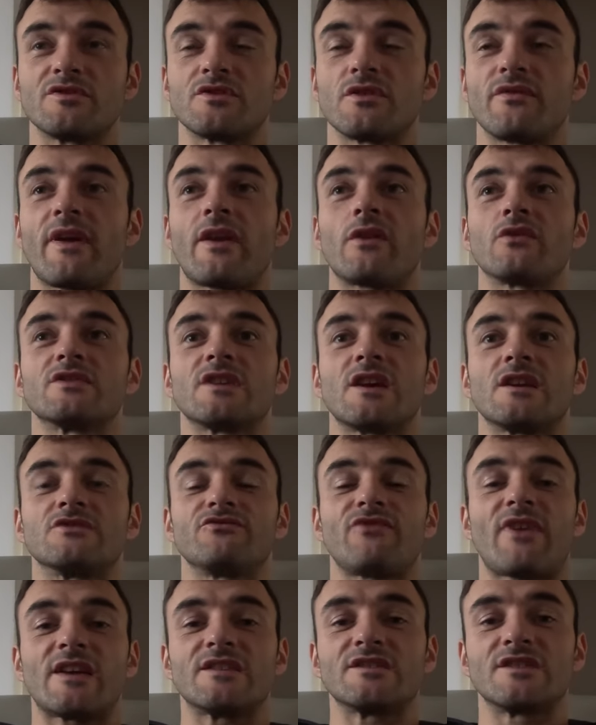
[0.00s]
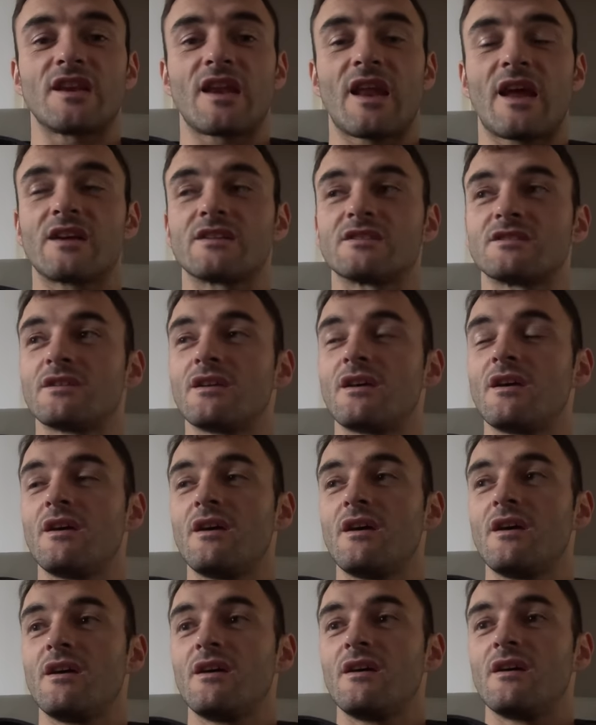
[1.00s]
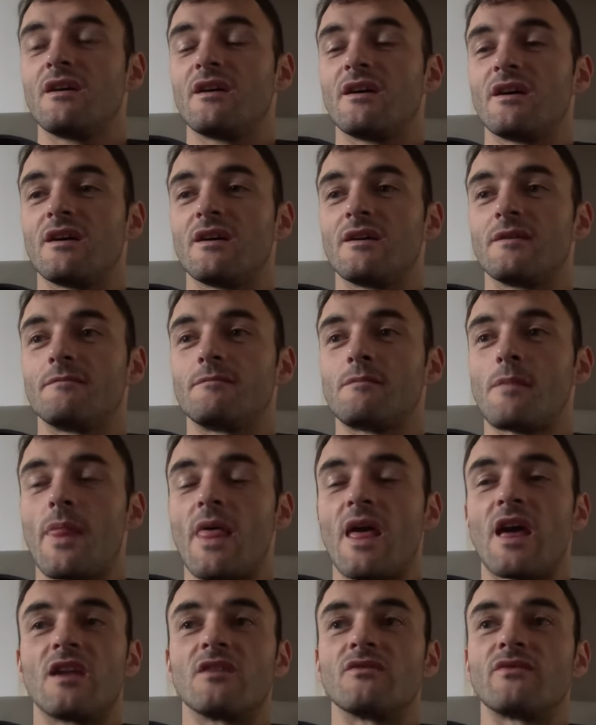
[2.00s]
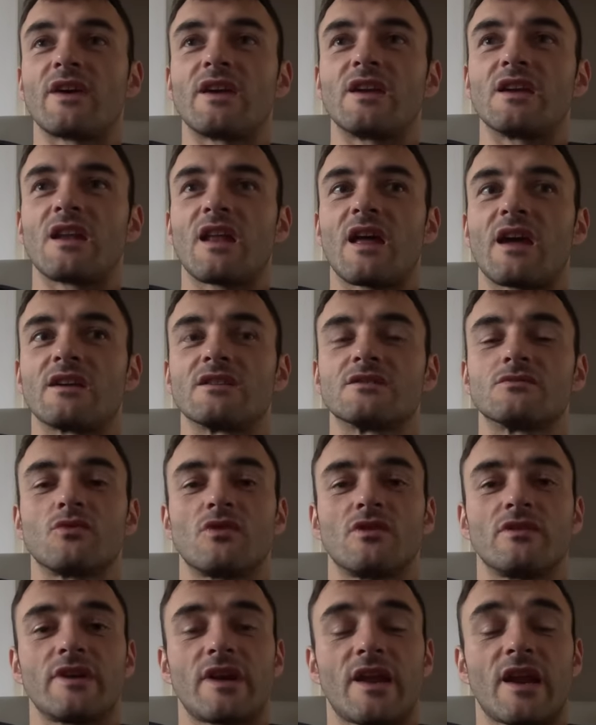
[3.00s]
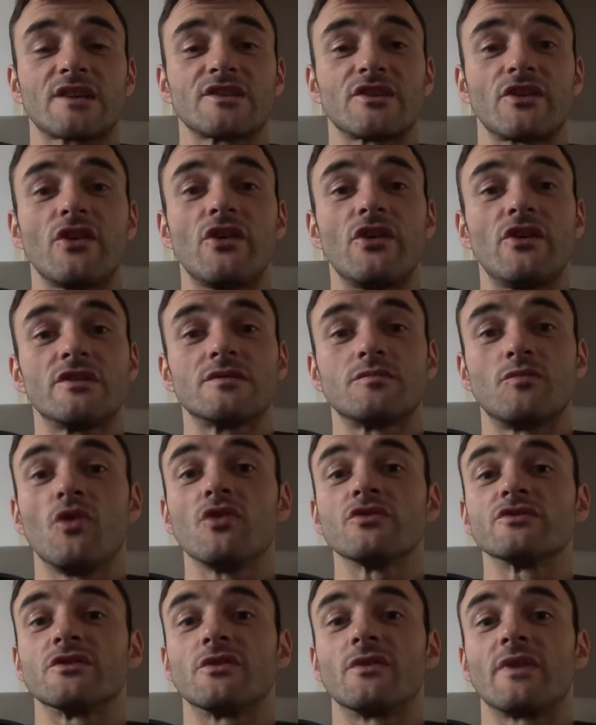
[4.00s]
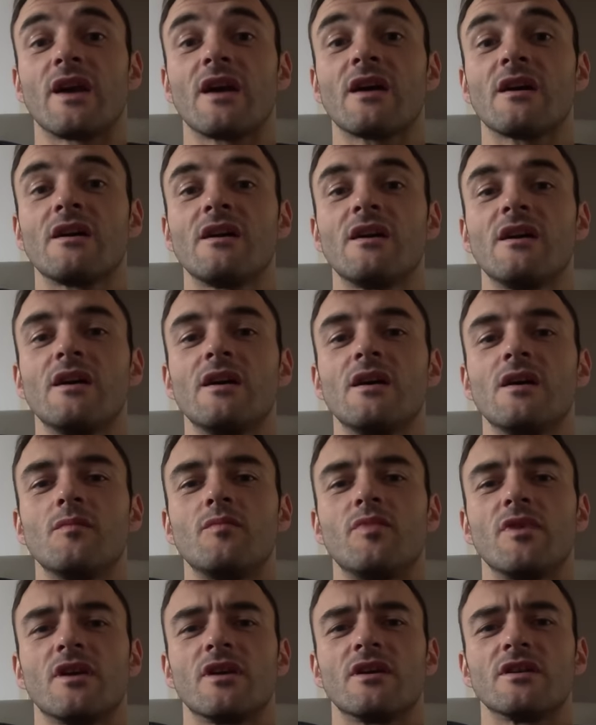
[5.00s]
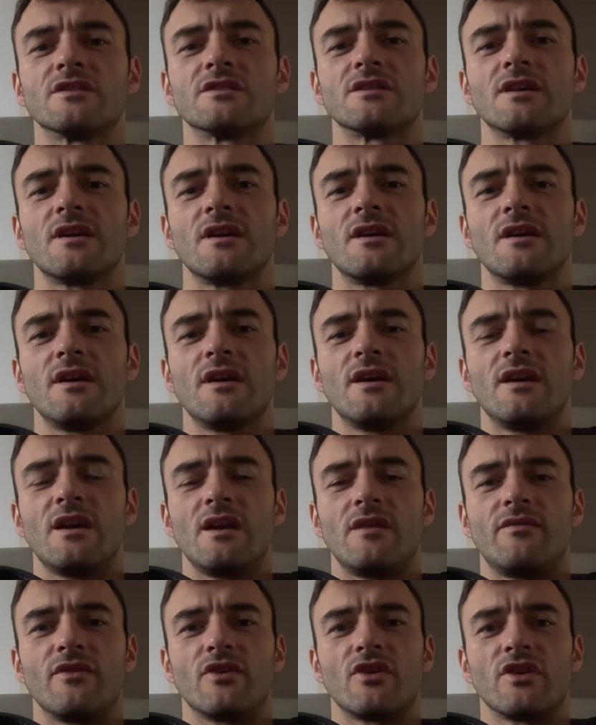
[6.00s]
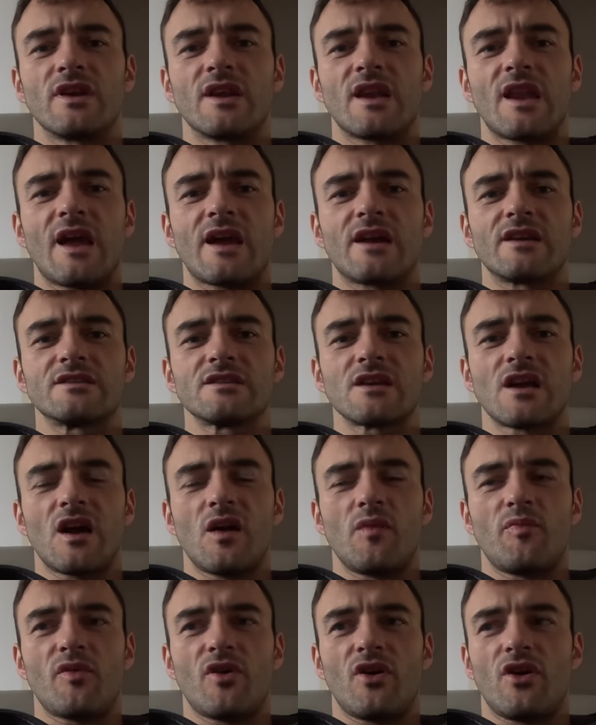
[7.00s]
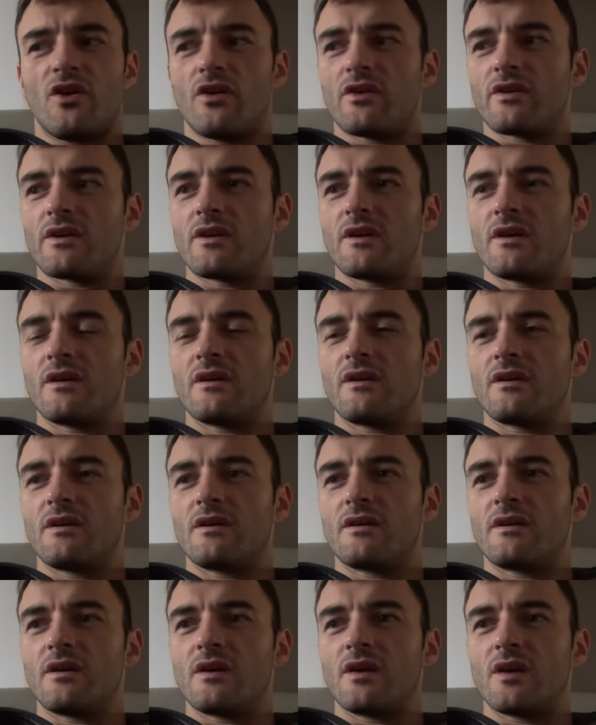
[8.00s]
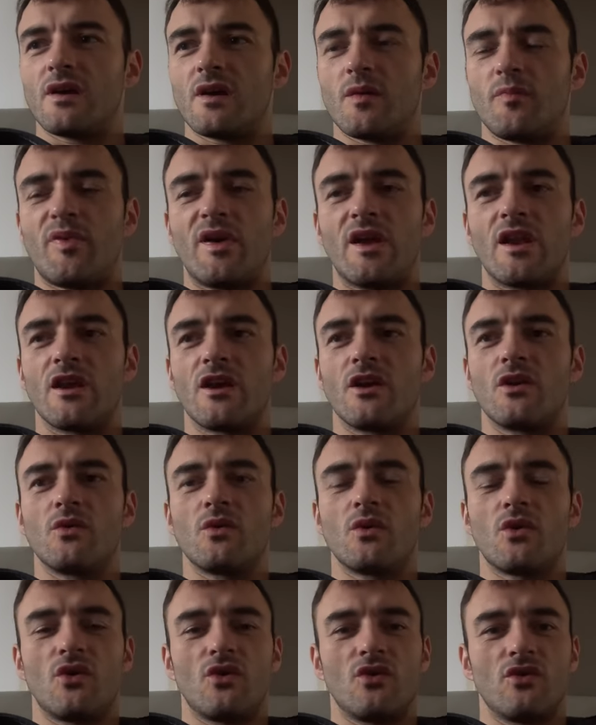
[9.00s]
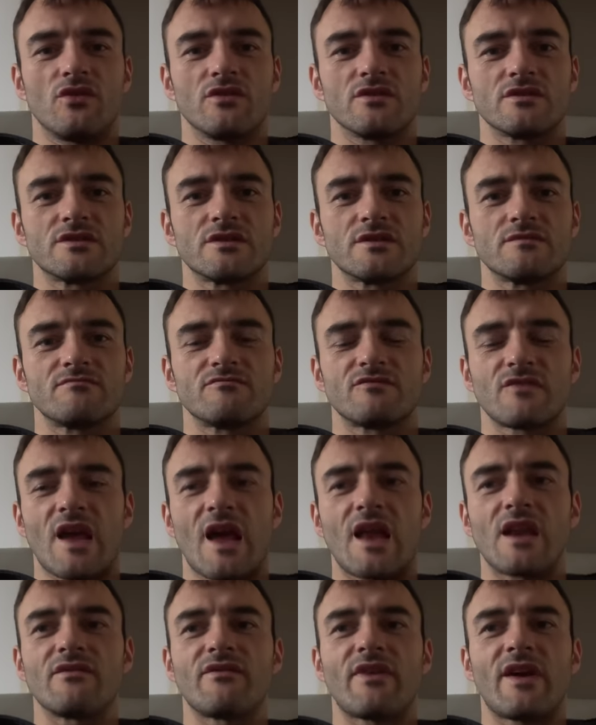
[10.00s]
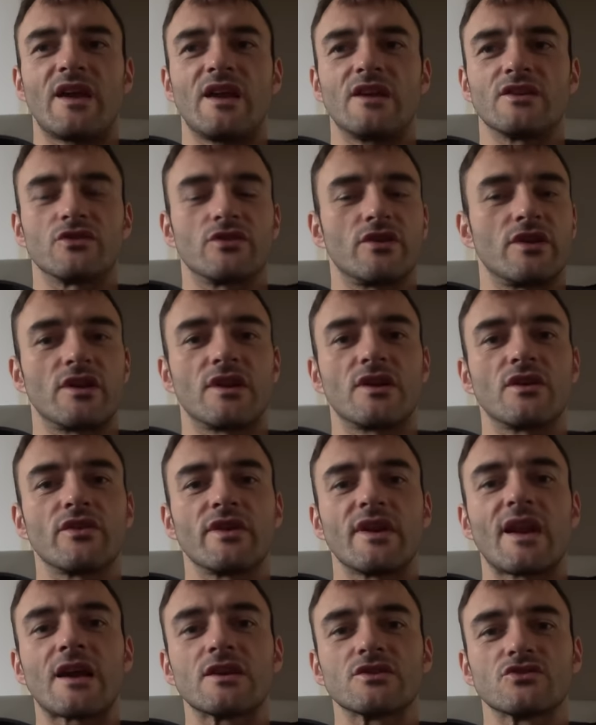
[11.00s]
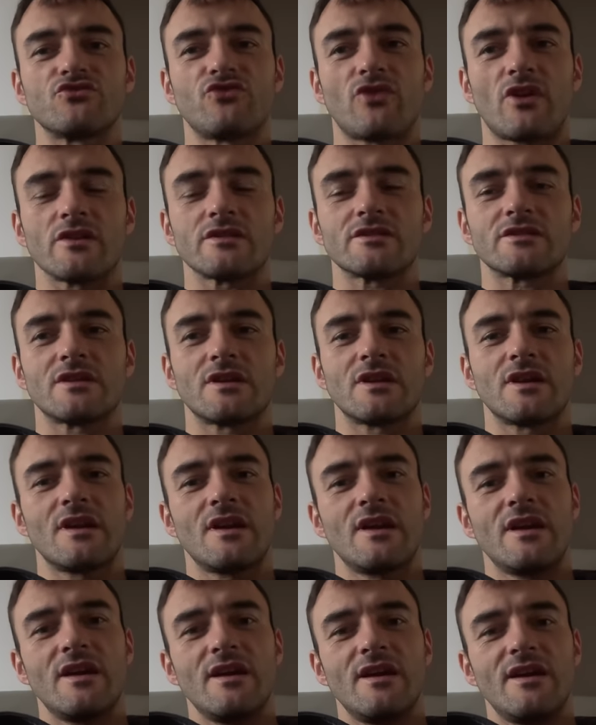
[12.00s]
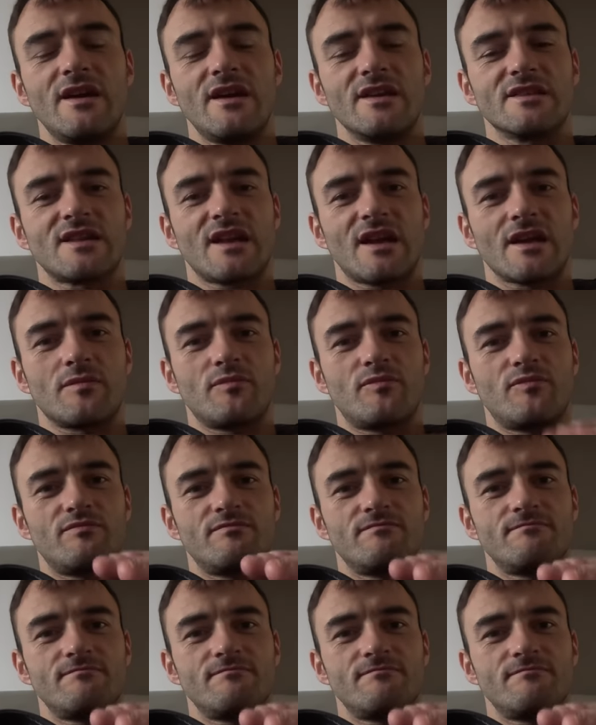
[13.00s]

So if anyone says rest your legs, elevate your legs, well, it actually hurts more doing that, because if you've got your legs up on a pillow or elevated, or you've got your legs crossed, it's like